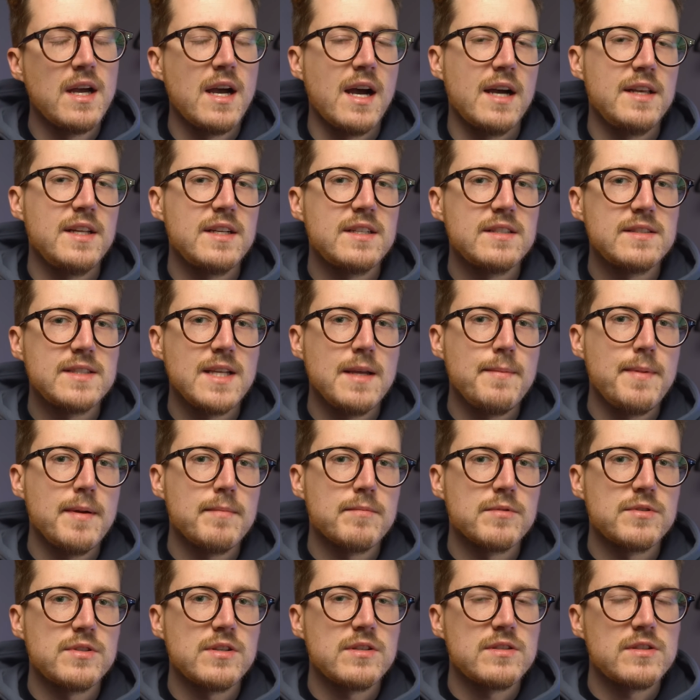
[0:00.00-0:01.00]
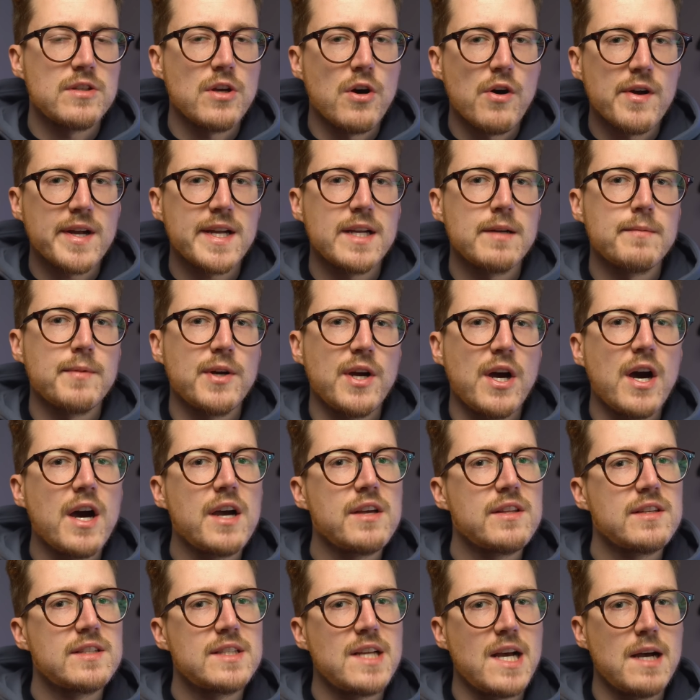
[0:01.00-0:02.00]
and you can see people just talking about how
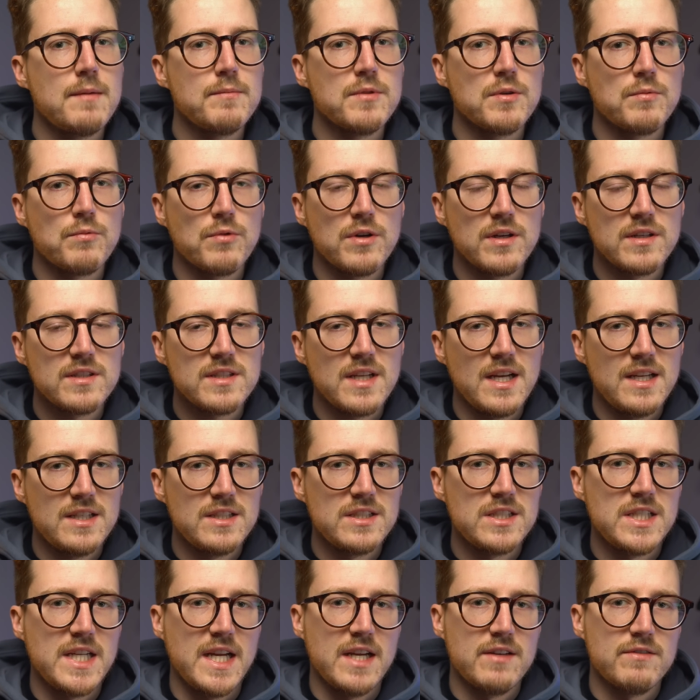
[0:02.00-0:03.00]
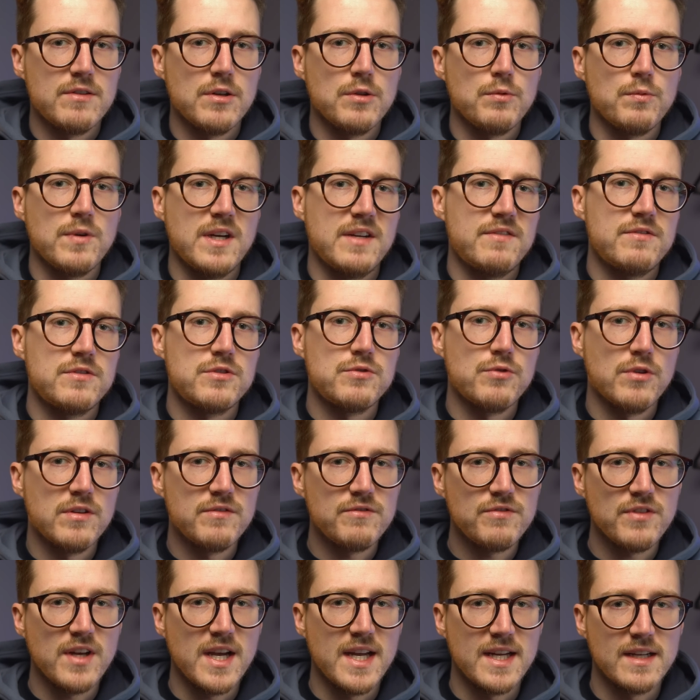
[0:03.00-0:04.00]
the tablet works in general with drone
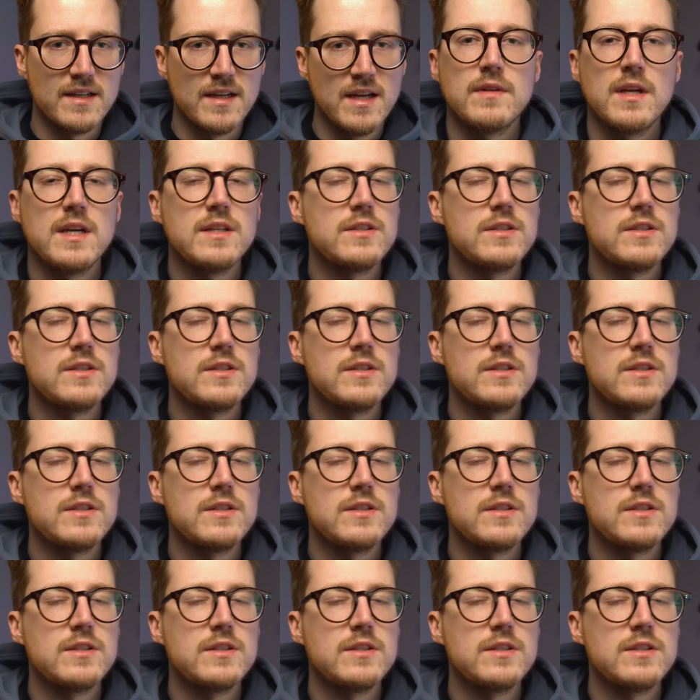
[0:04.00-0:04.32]
flying.